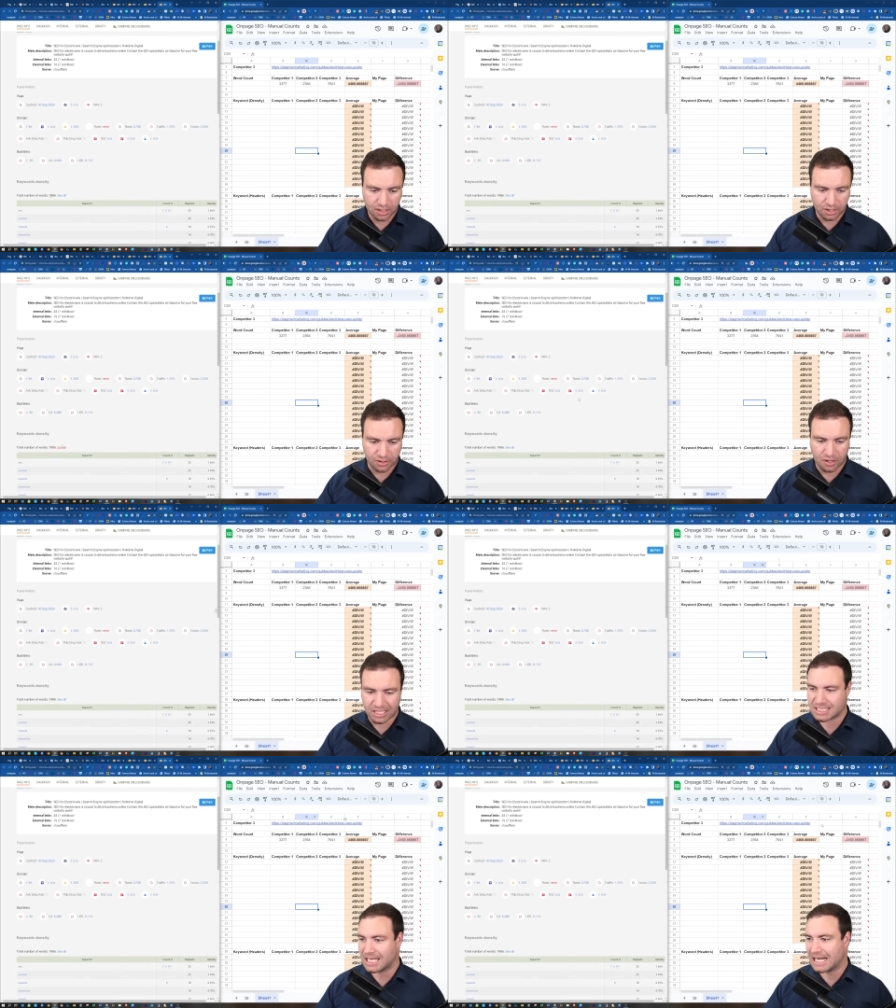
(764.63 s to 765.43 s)

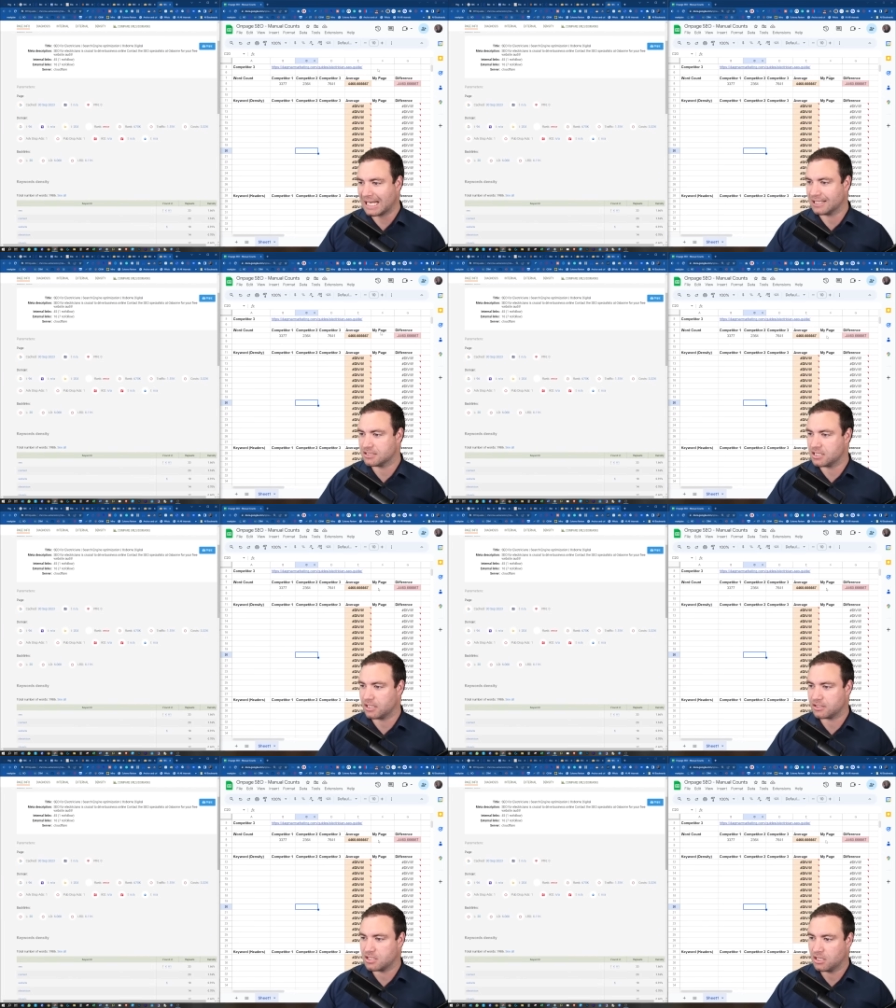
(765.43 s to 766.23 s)

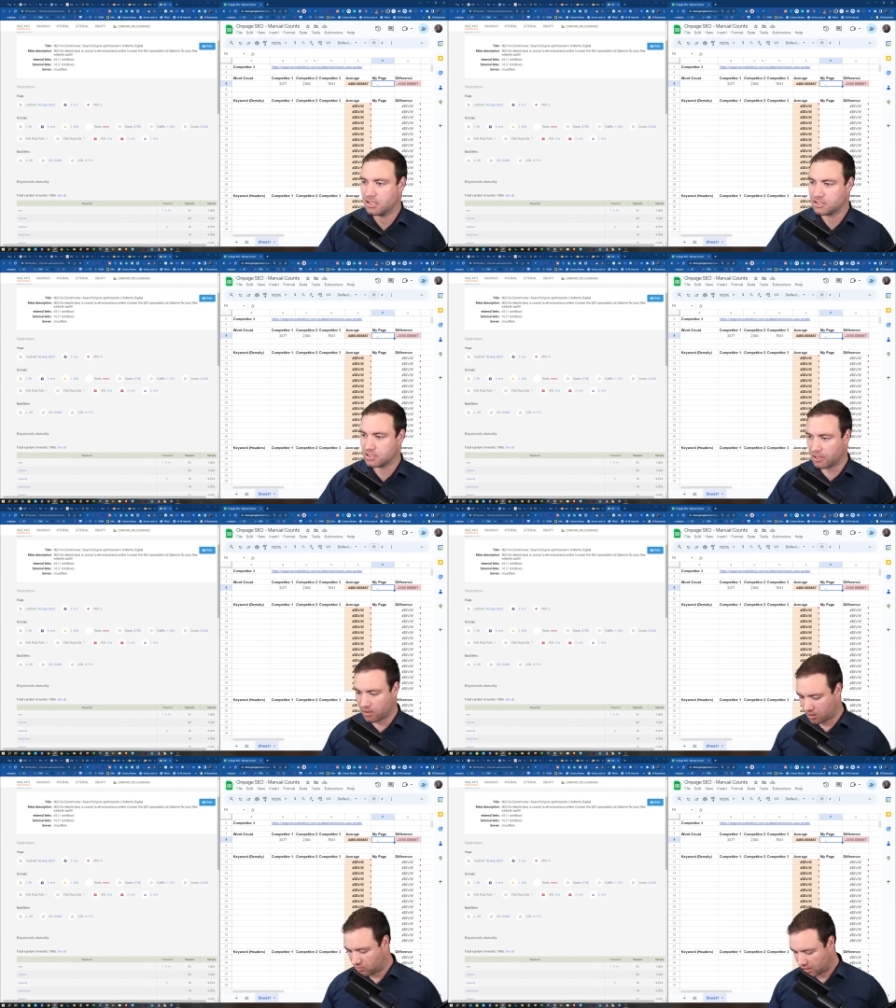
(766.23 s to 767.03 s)
1986. So
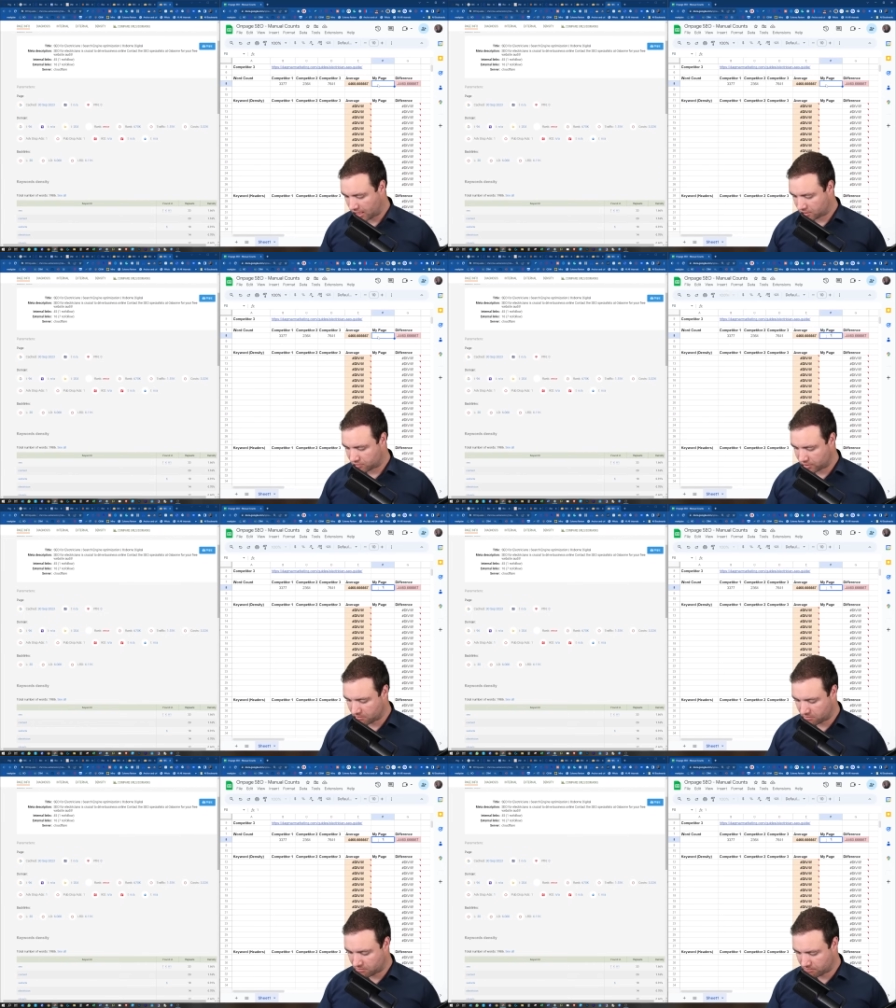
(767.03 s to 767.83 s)
I'll enter
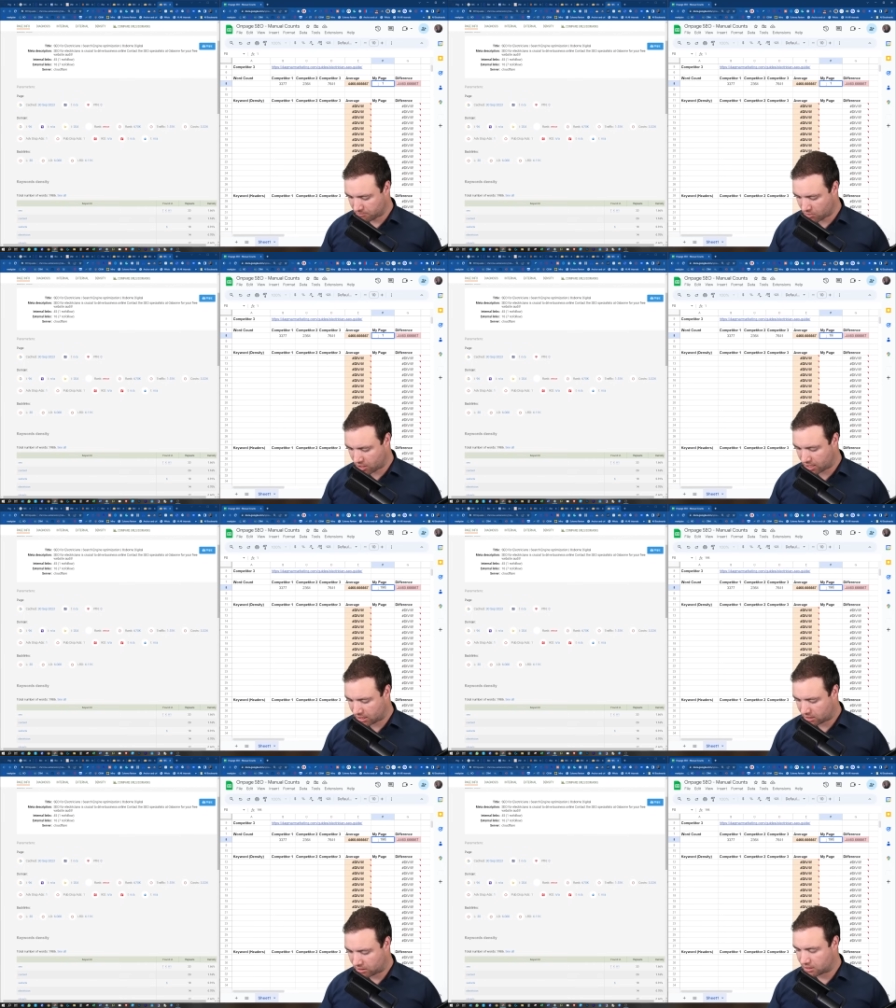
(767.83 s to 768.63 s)
in
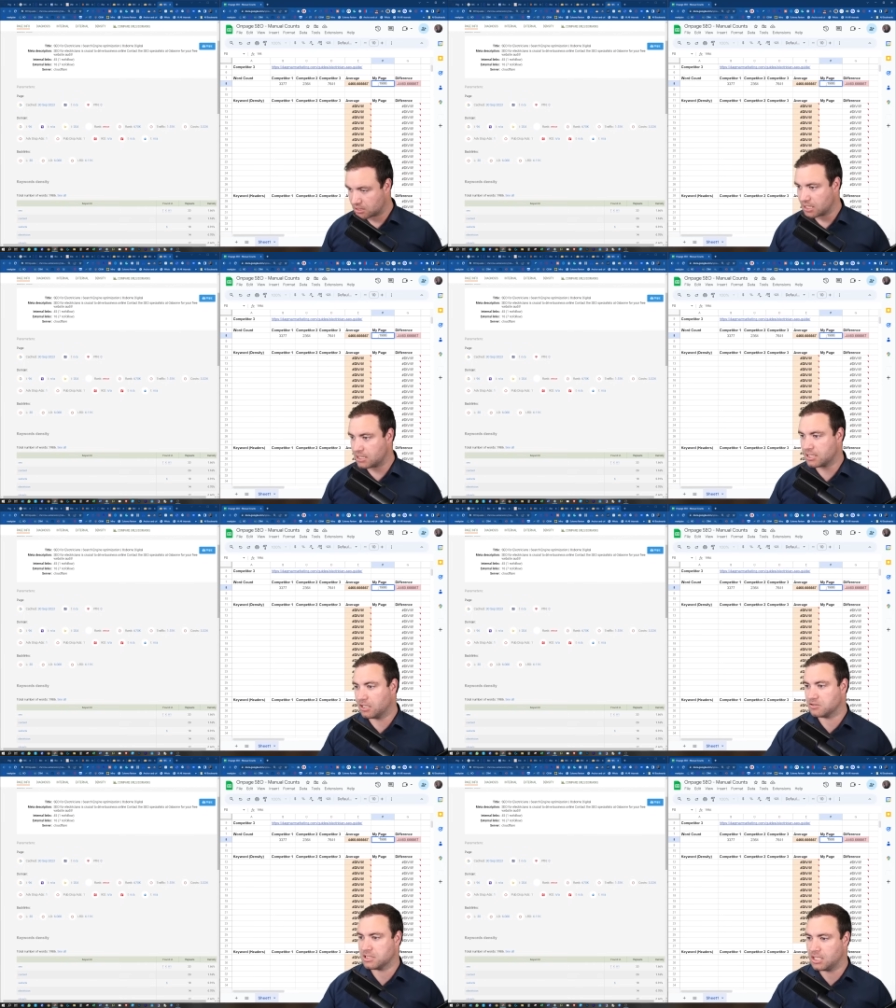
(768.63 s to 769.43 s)
my
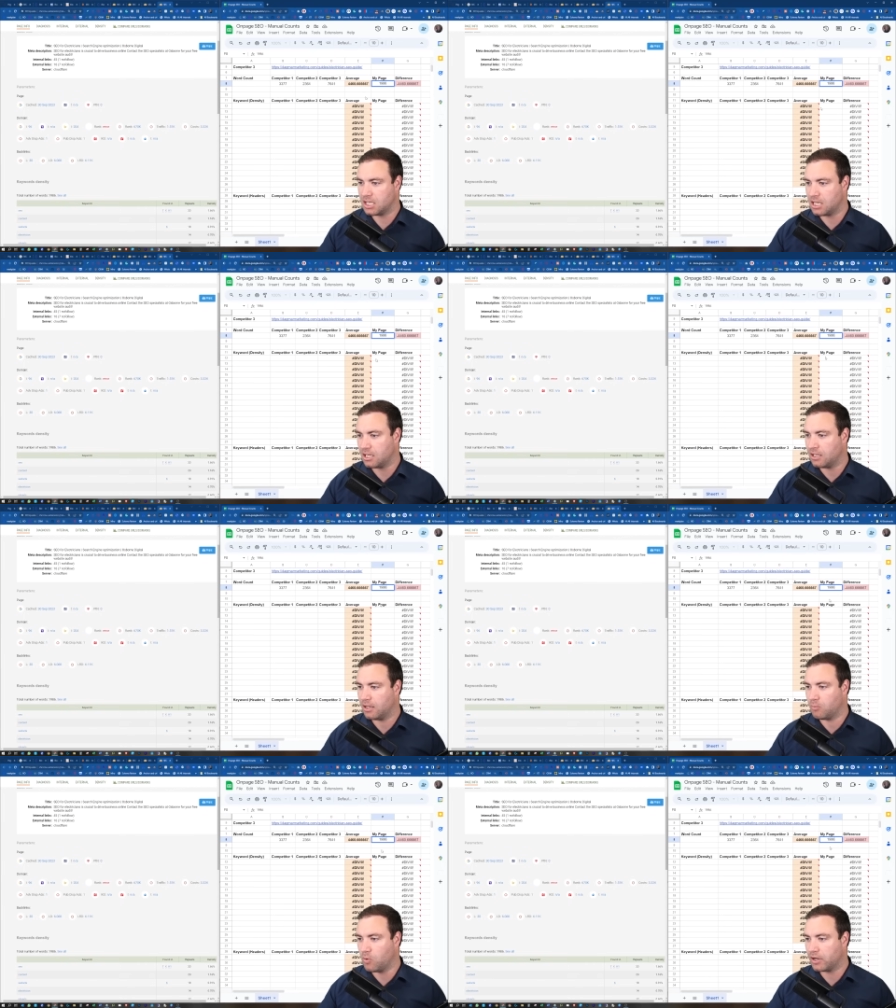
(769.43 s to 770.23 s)
details in here.
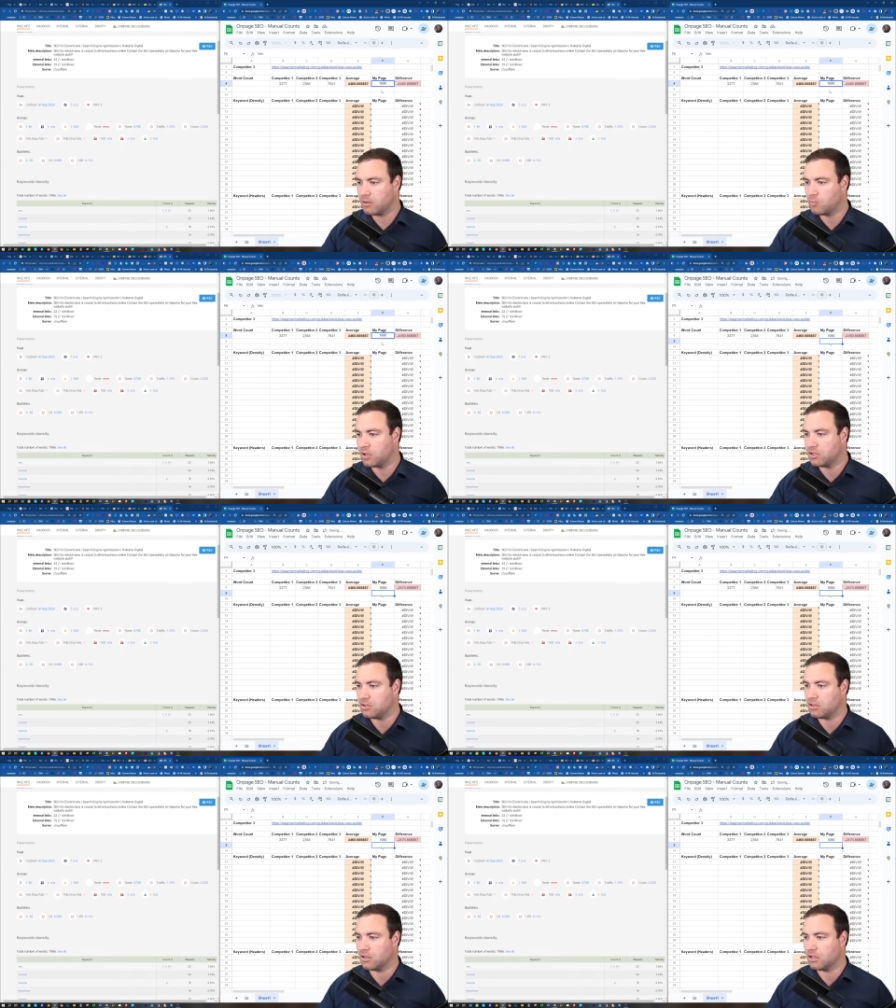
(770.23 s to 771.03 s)
And what I want you
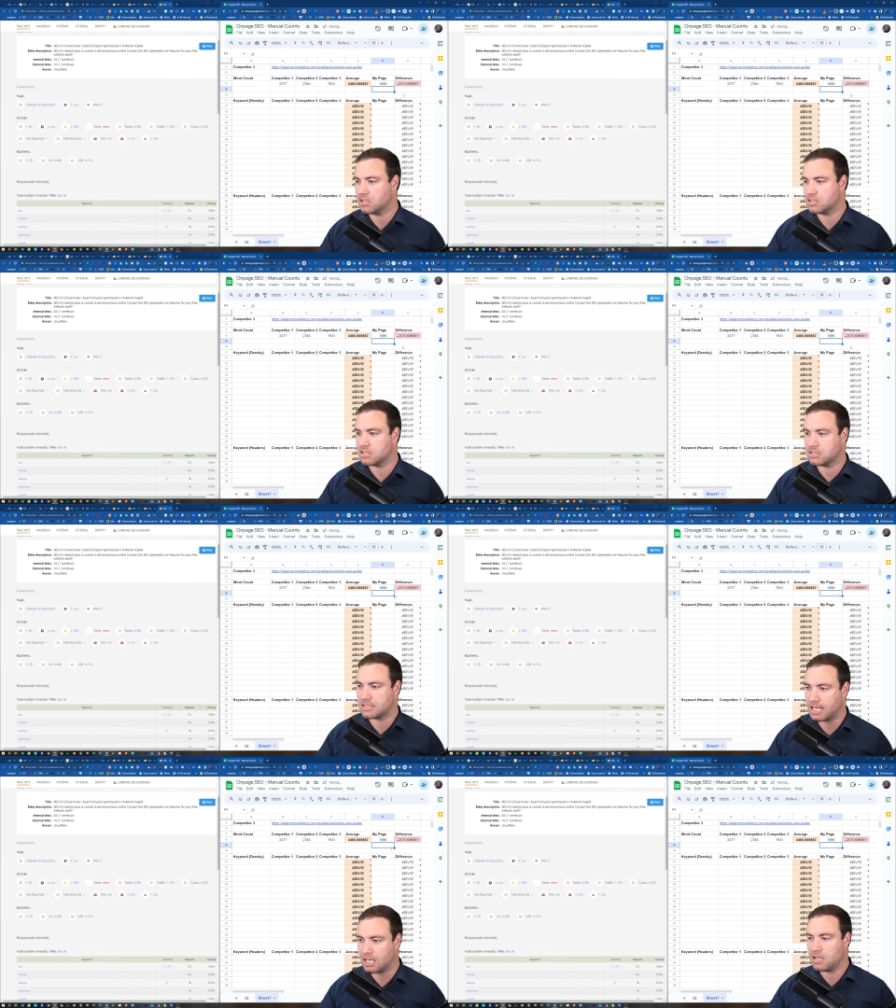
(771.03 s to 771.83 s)
guys to
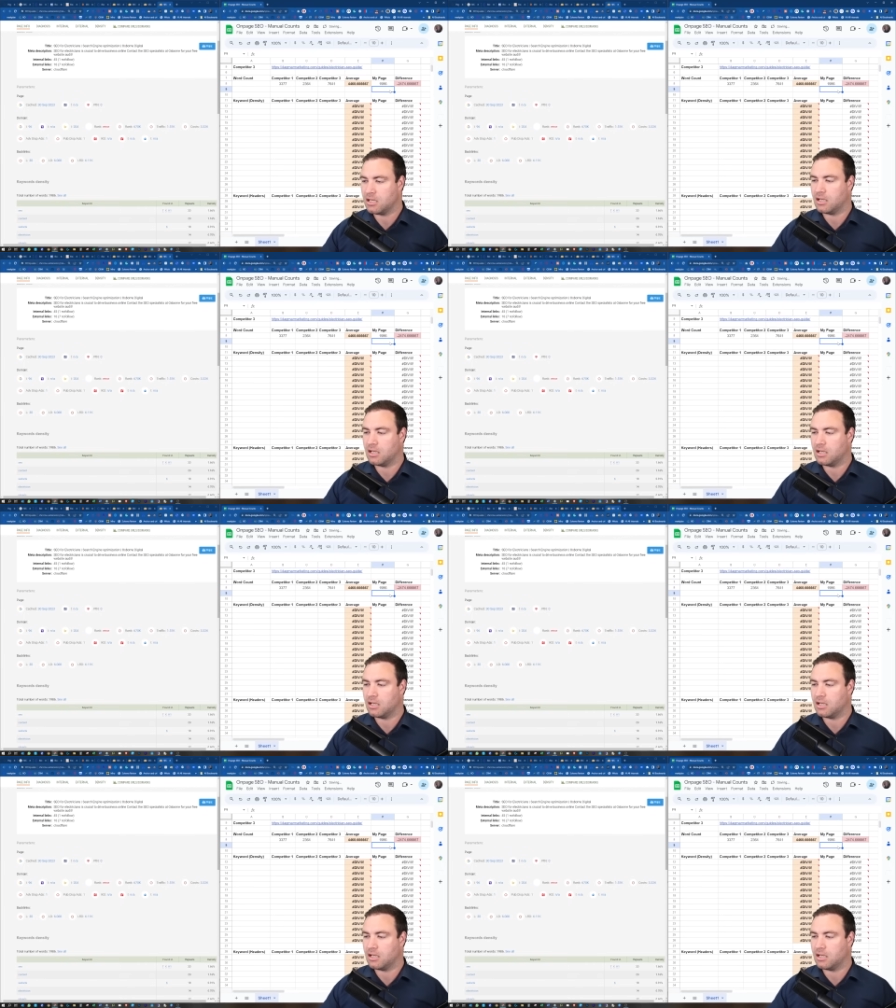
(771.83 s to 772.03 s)
see